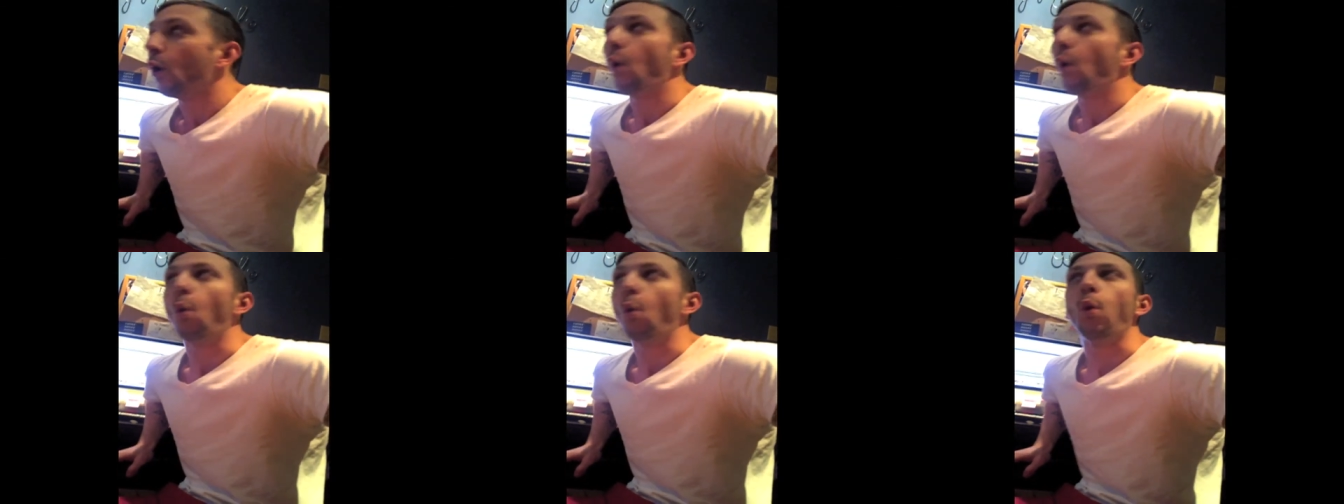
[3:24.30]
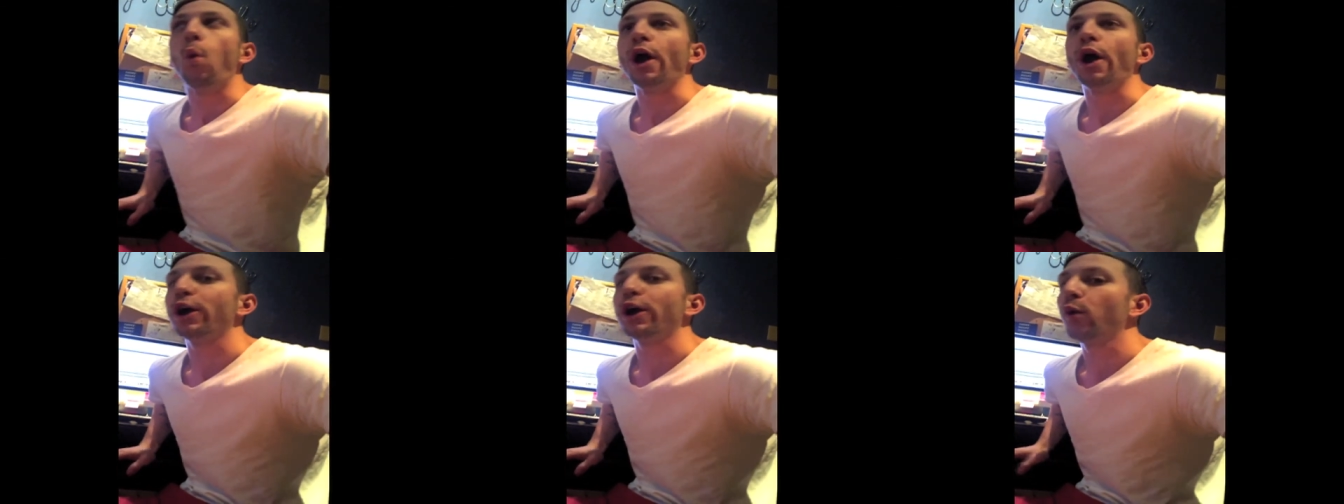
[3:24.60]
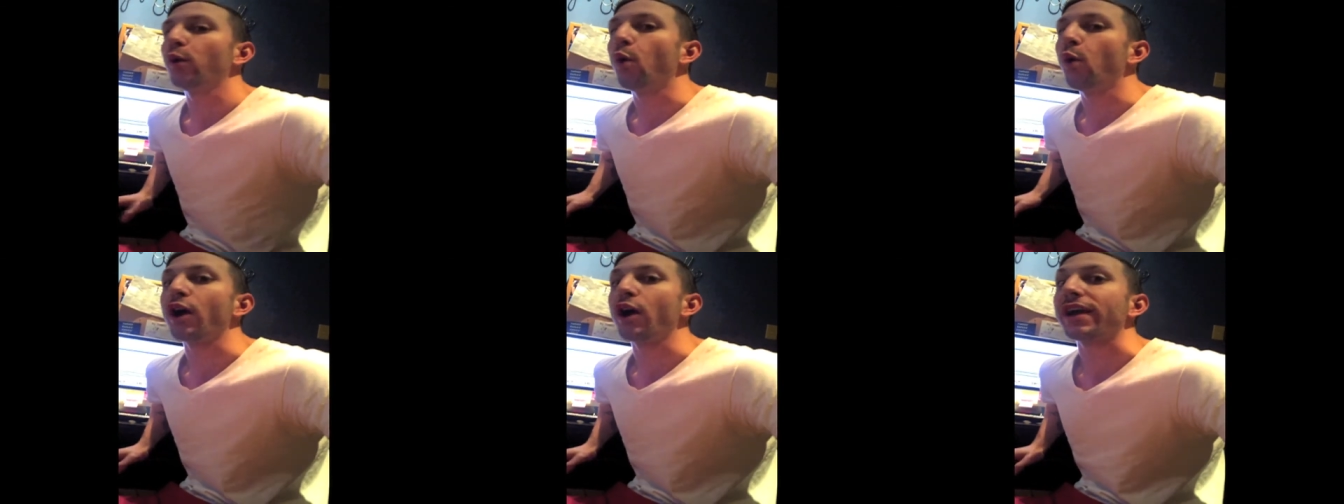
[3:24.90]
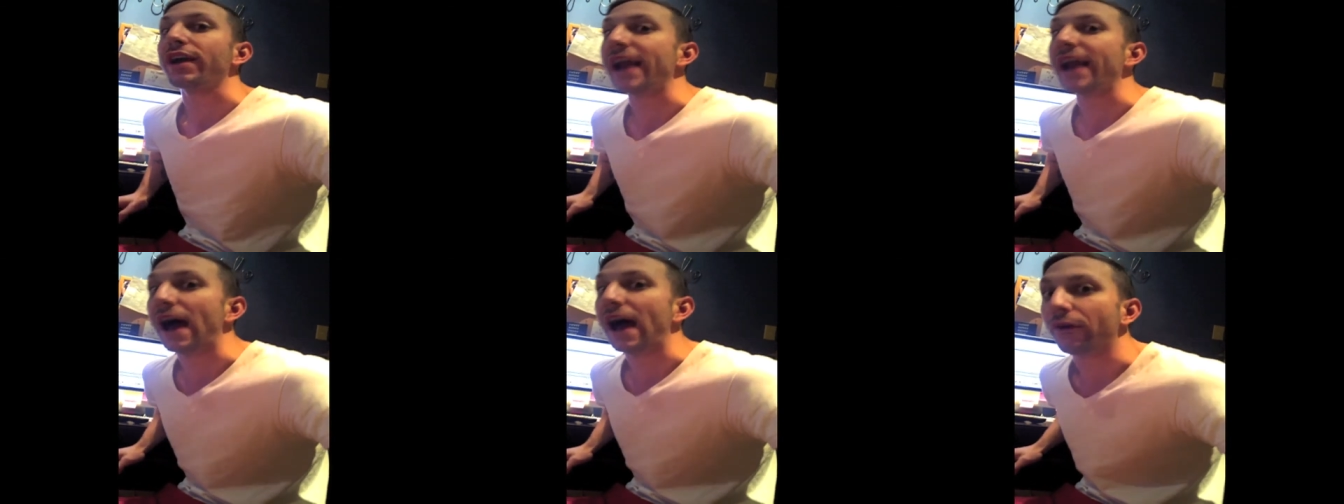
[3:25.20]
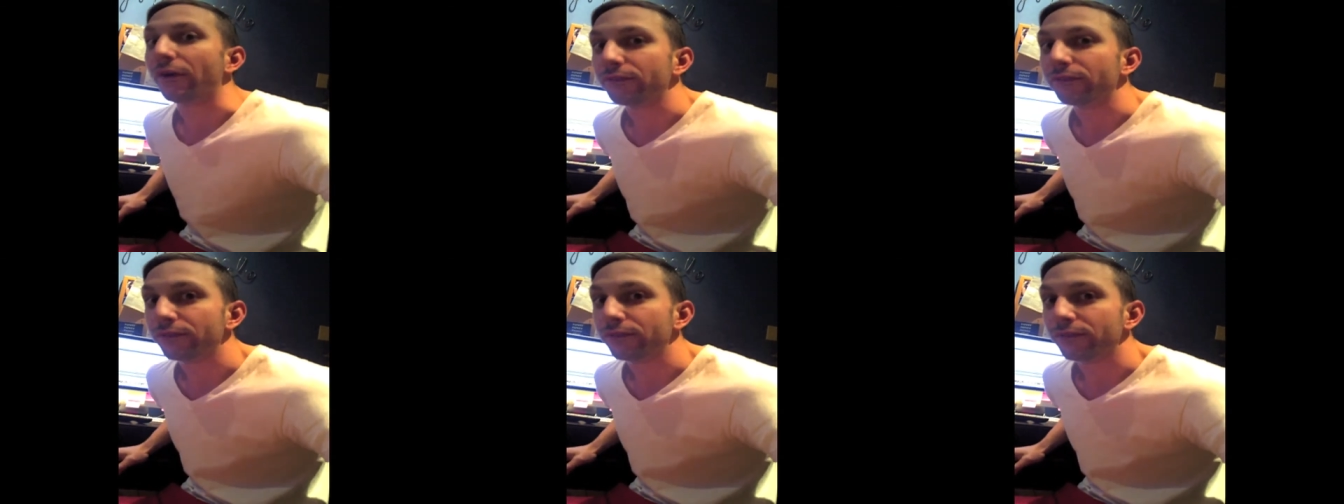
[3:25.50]
we're going to work it out.
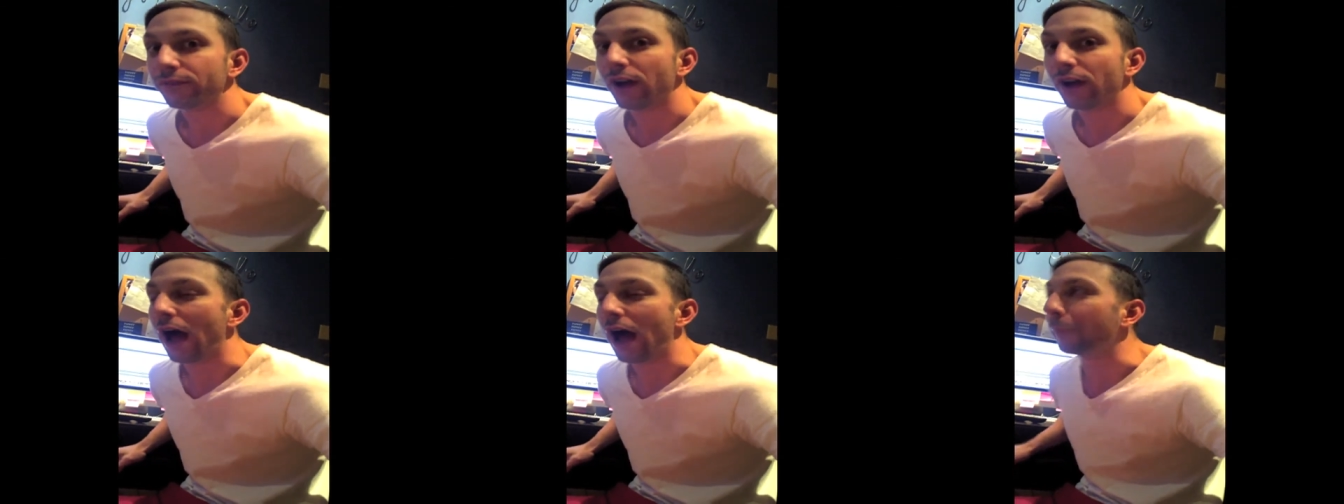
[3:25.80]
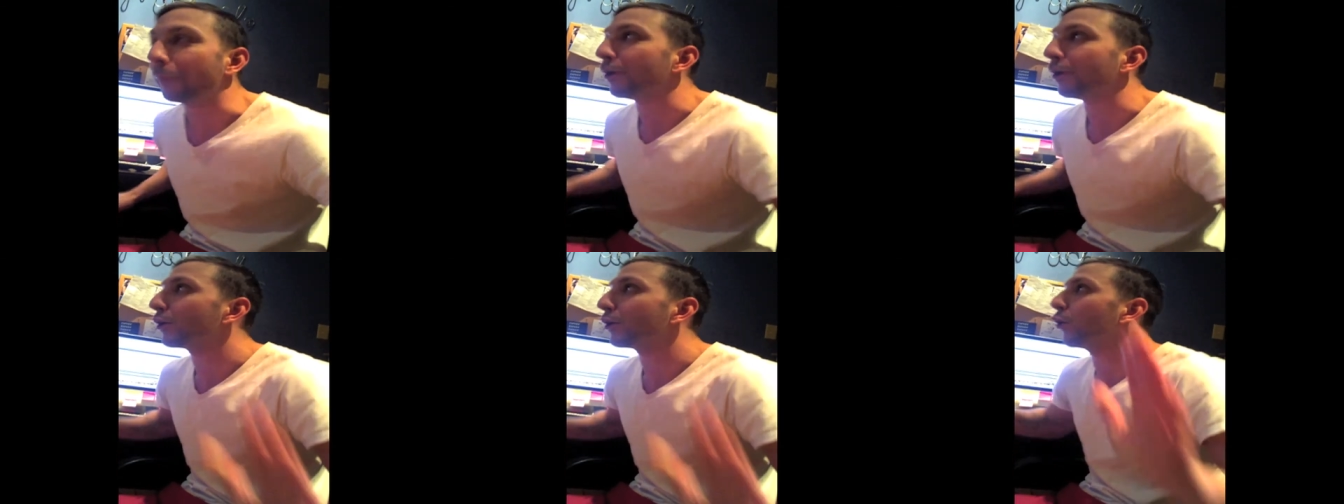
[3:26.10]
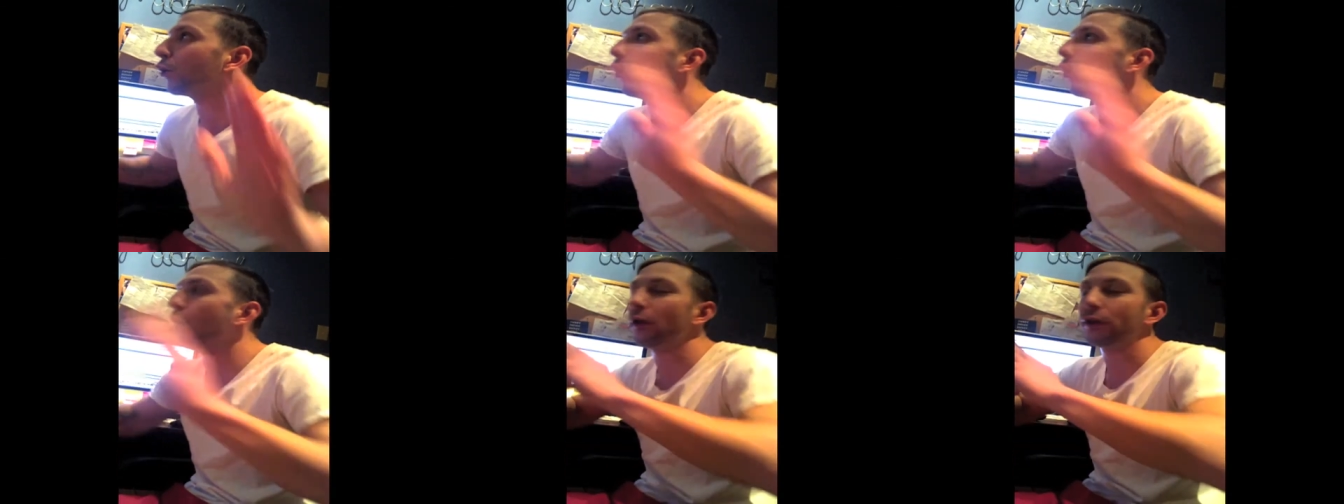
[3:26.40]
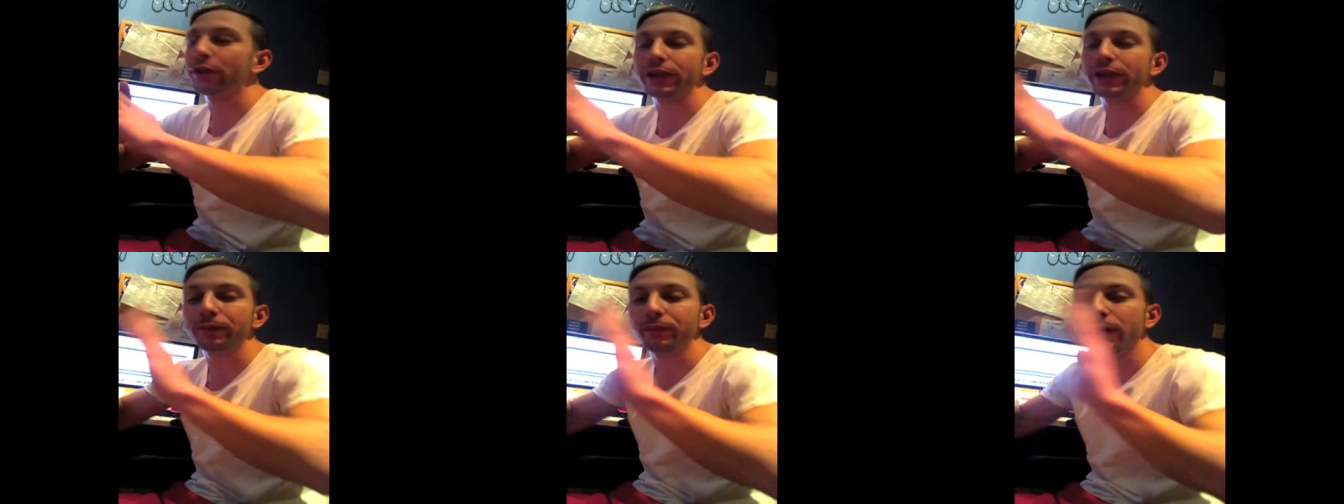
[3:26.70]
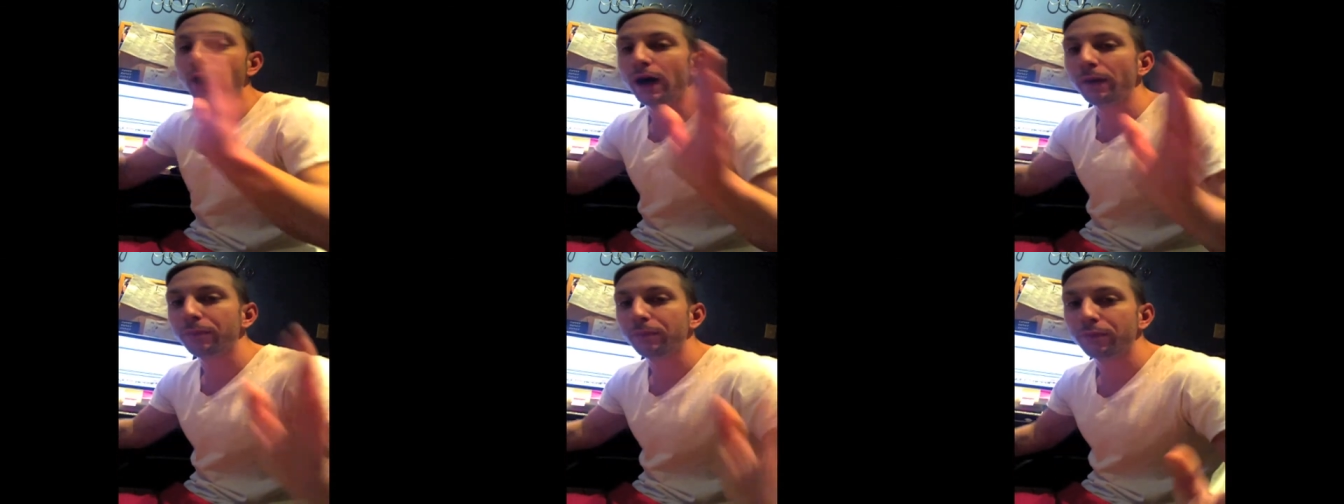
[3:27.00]
I'm going to call him
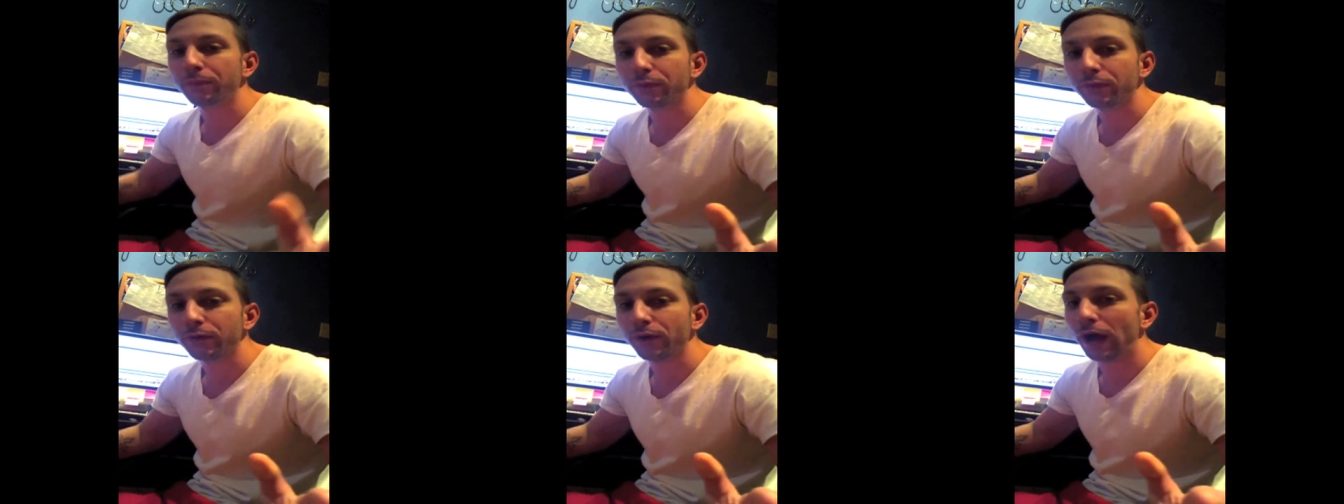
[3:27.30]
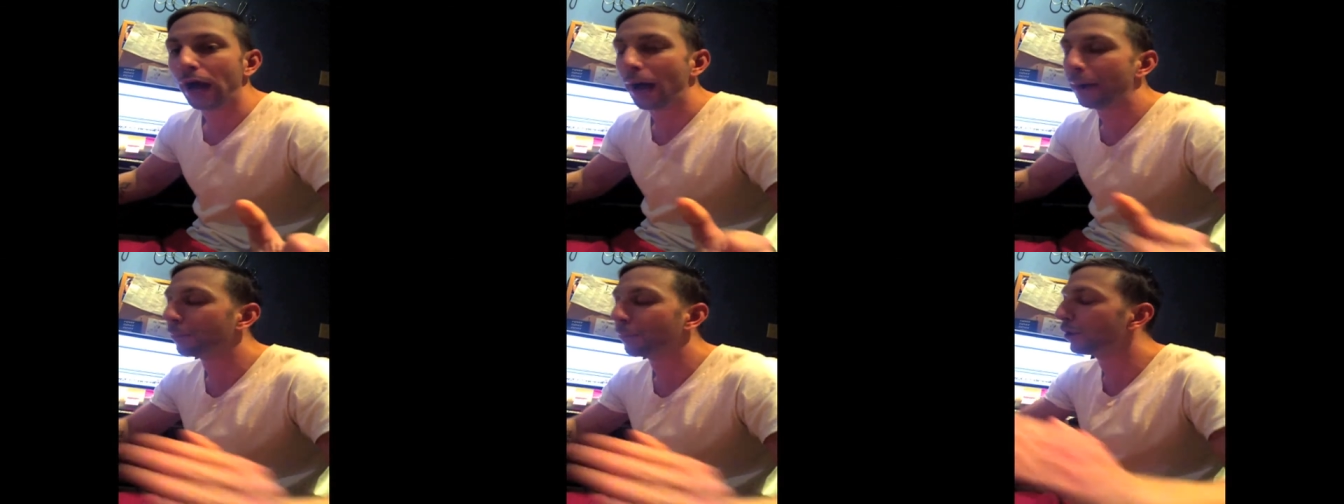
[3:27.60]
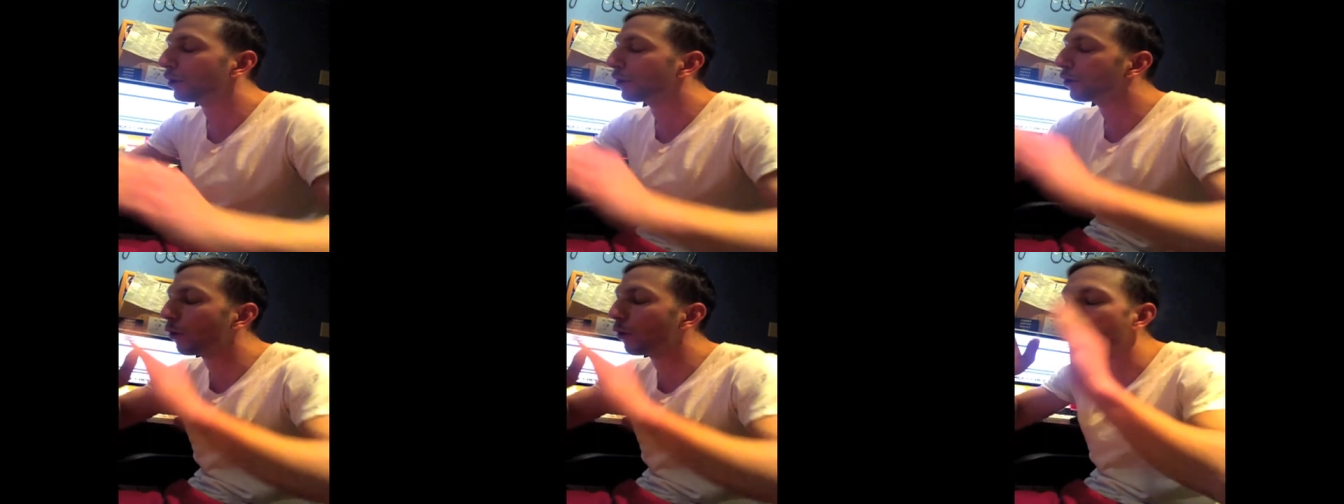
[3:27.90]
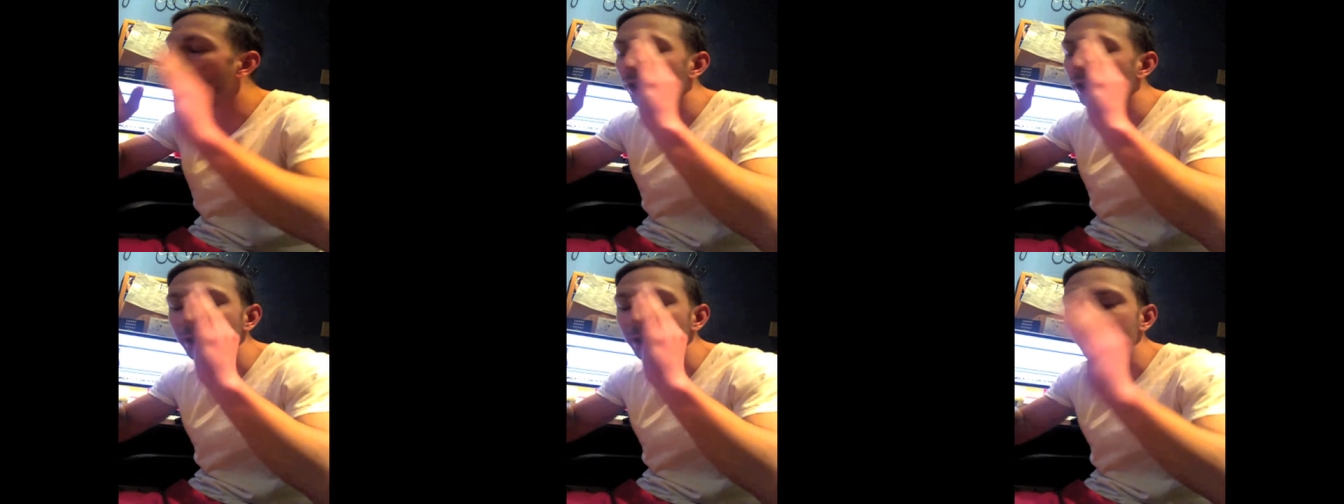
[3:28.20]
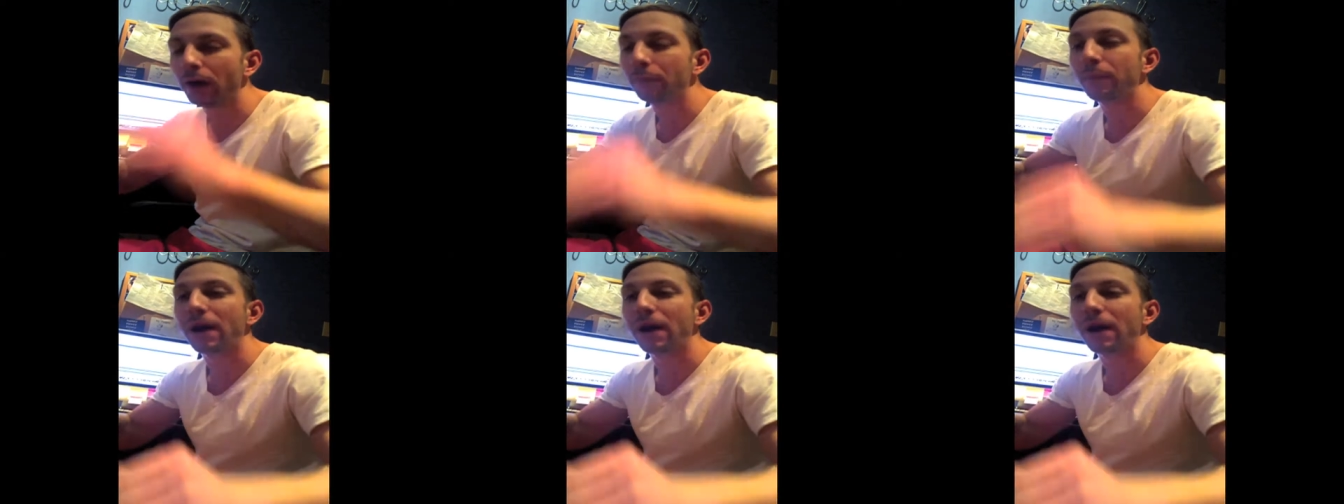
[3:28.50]
up I'm gonna call him up.